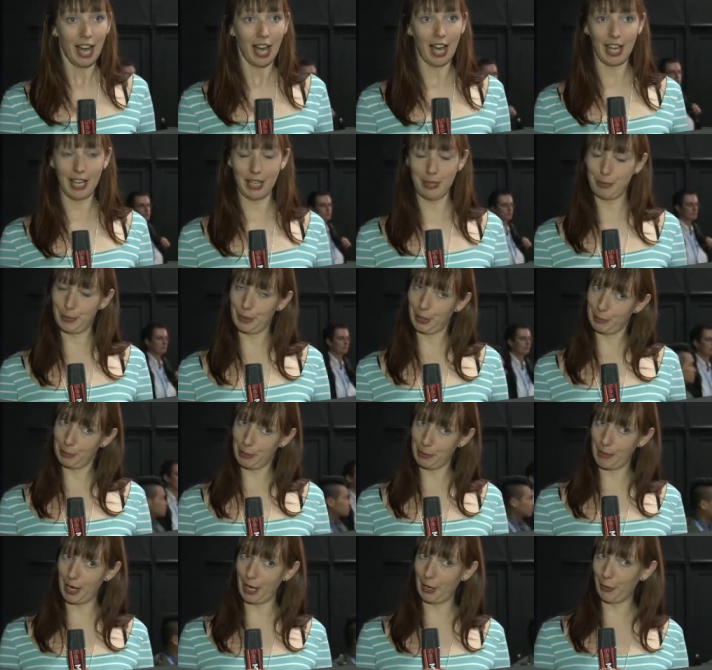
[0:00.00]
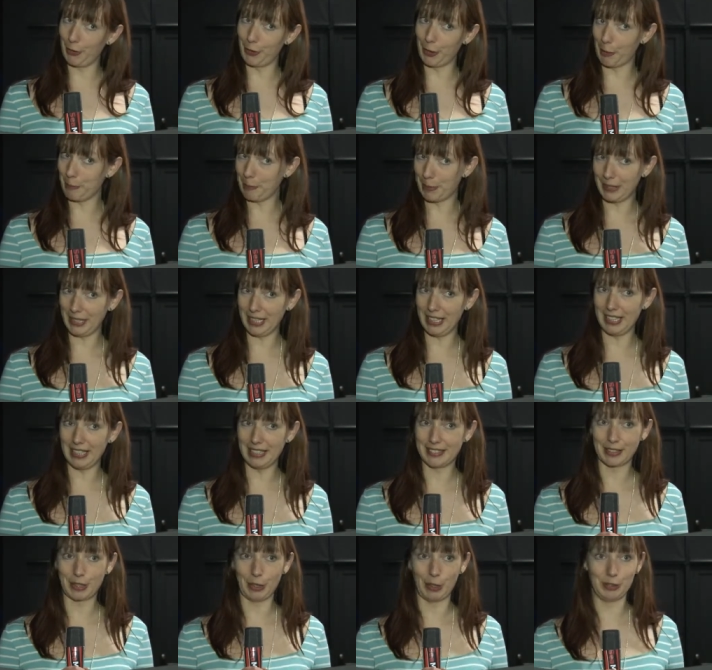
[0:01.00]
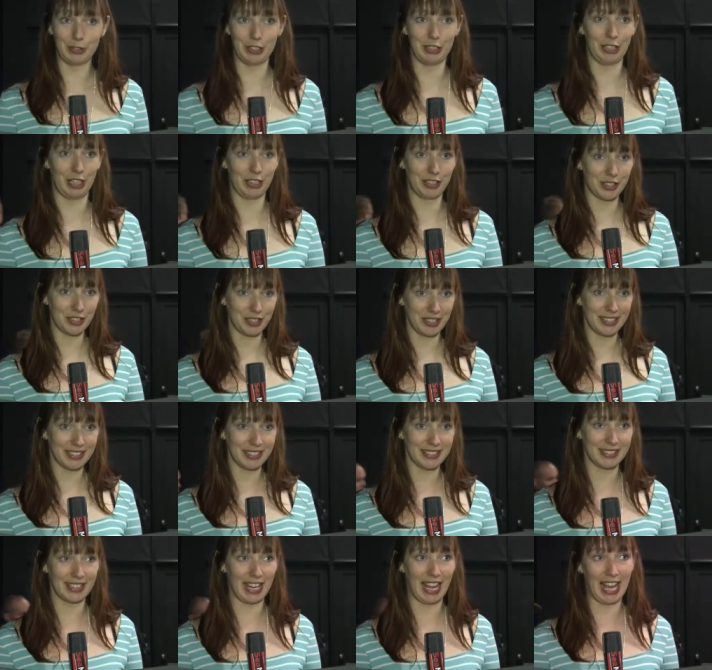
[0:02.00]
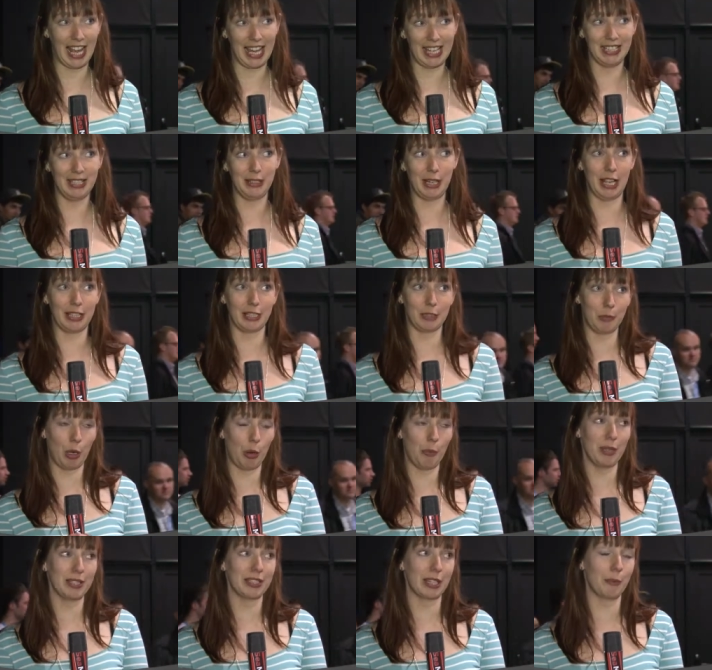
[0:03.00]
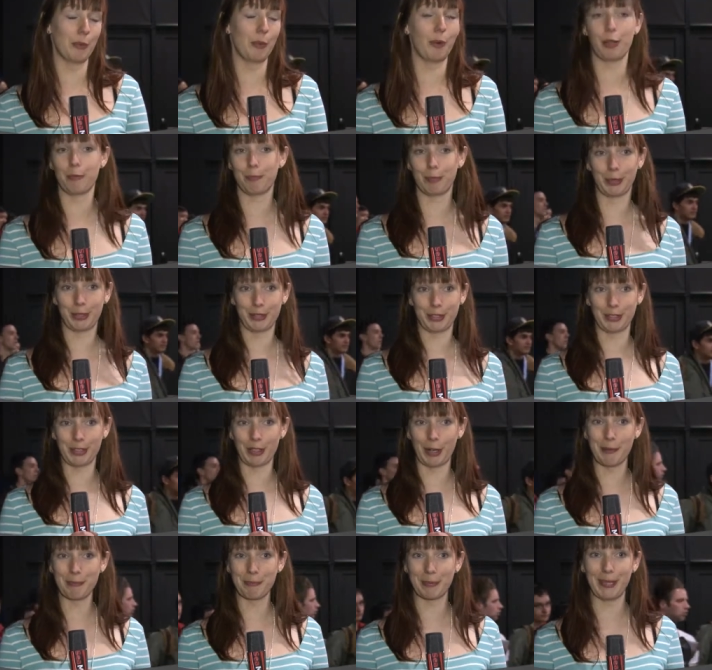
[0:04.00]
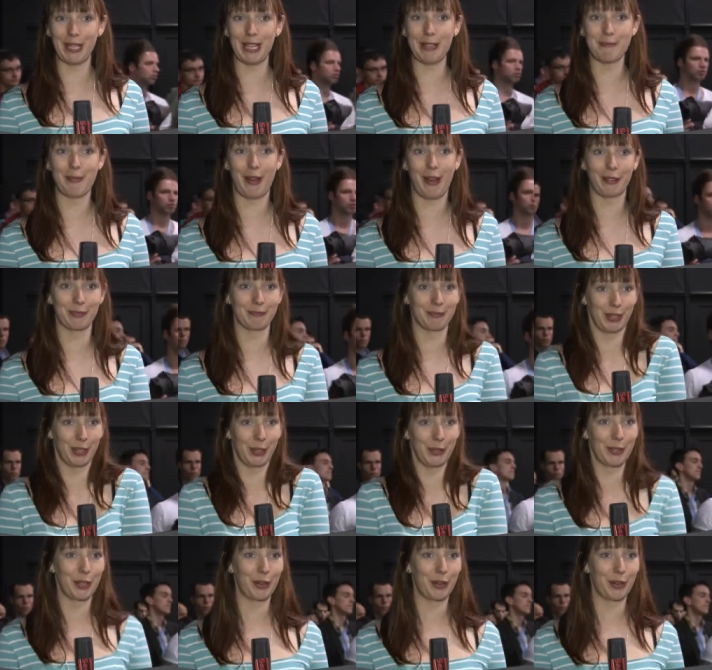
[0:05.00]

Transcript: I work with my own company. It's called The Duchess, and at the moment I'm a one-person company, but who